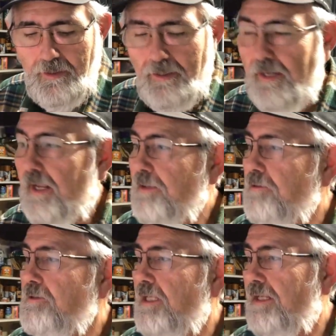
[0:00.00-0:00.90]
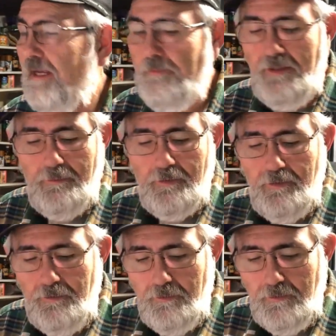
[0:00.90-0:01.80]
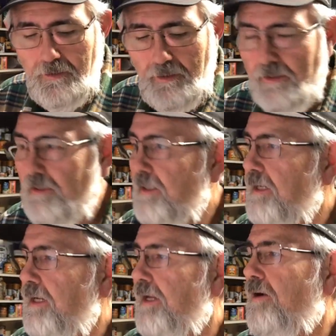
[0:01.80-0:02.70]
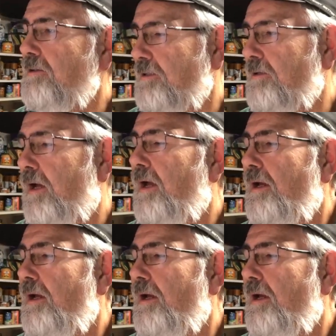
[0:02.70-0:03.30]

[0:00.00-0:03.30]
And I used that Lyman number 2, and also